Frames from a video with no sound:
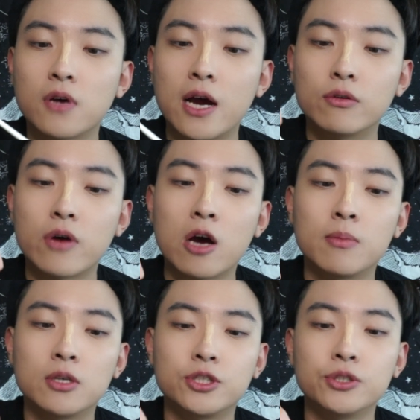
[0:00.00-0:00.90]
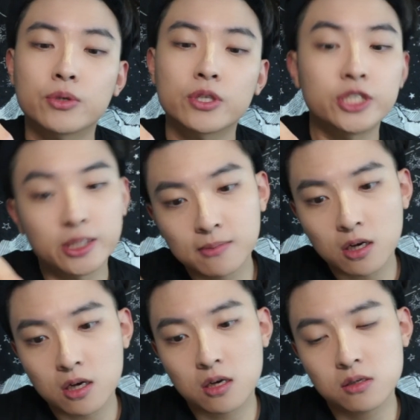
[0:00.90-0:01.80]
I don't know how much your gym
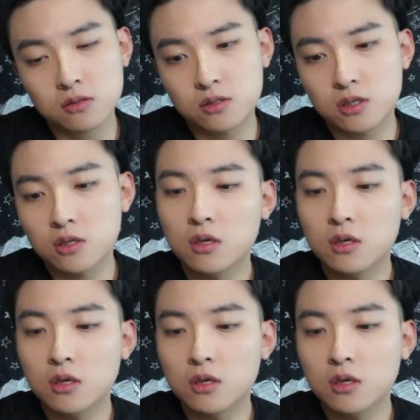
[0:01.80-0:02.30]
cost.